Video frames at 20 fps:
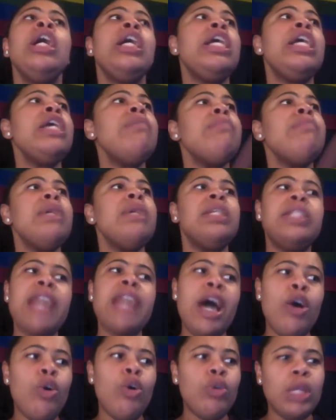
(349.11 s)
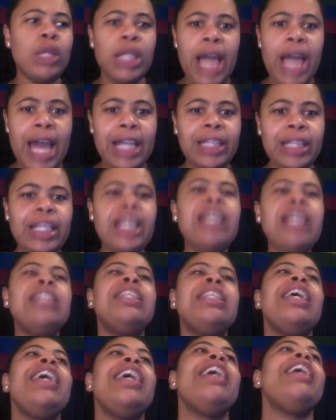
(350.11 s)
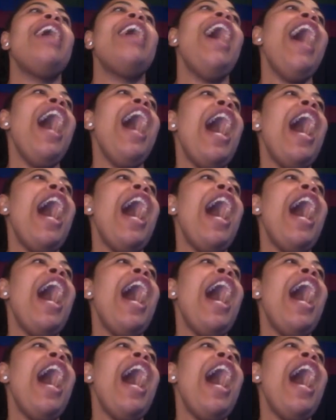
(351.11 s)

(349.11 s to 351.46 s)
he missed out on a lot of things and